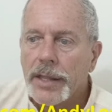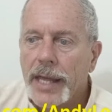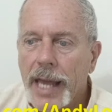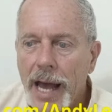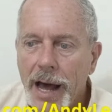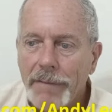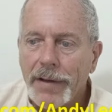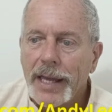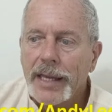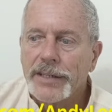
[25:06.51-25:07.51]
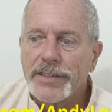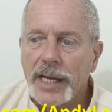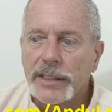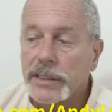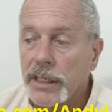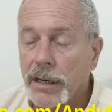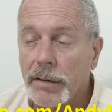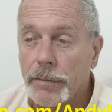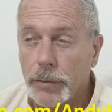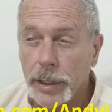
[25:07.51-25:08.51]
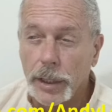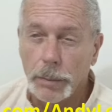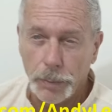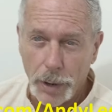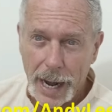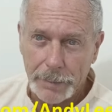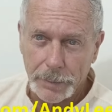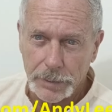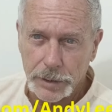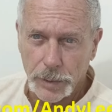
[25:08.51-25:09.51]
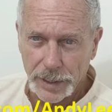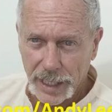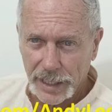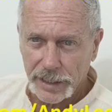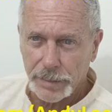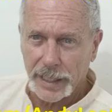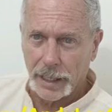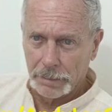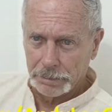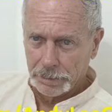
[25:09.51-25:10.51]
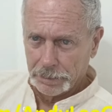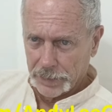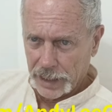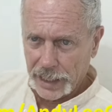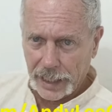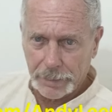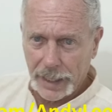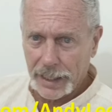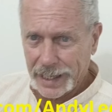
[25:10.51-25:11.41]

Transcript: They have a sense of real problems when things become clickbait.